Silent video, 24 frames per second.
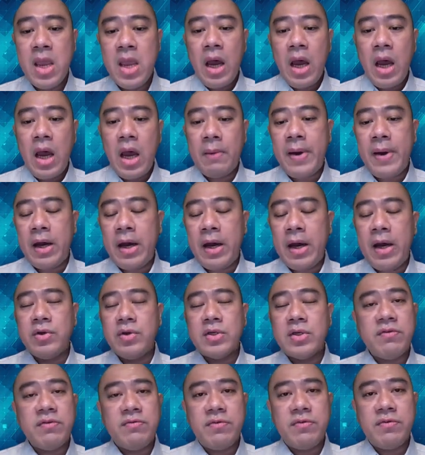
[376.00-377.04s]
Pound
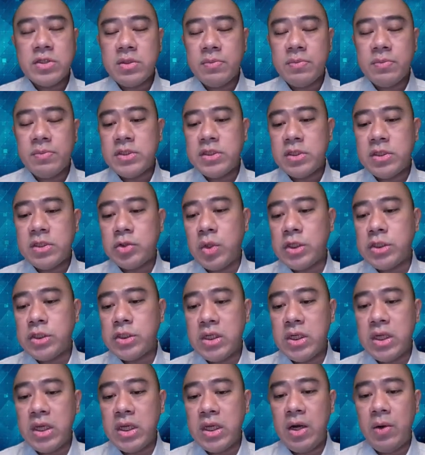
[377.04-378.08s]
USD, very similar
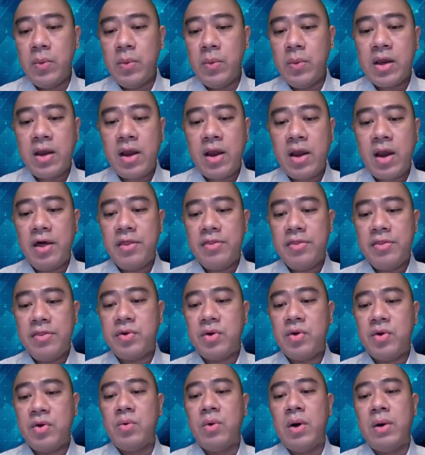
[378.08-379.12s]
situation here. We cut
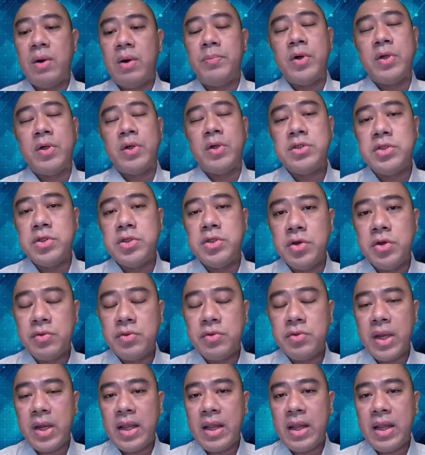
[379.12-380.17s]
through
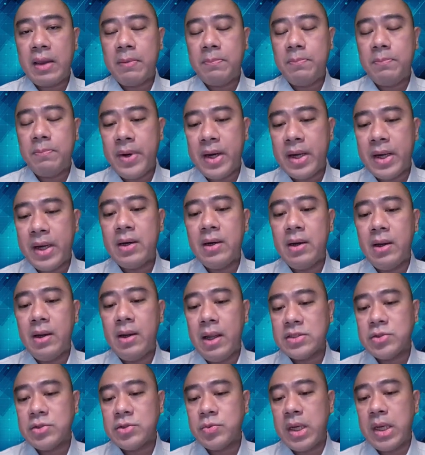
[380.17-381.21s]
1.23 like butter
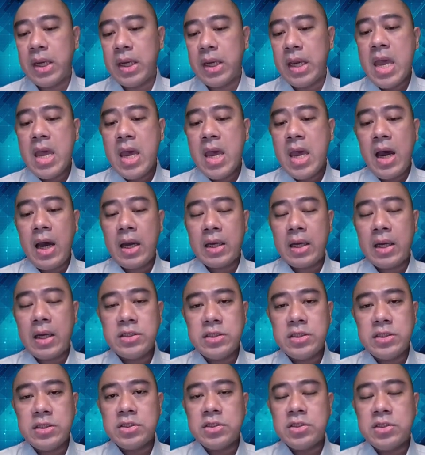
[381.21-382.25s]
last week.
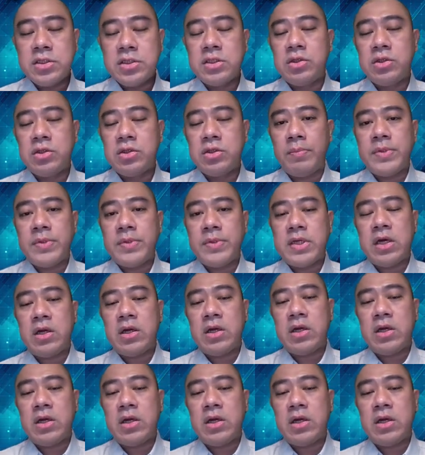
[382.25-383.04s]
Continues to drop down,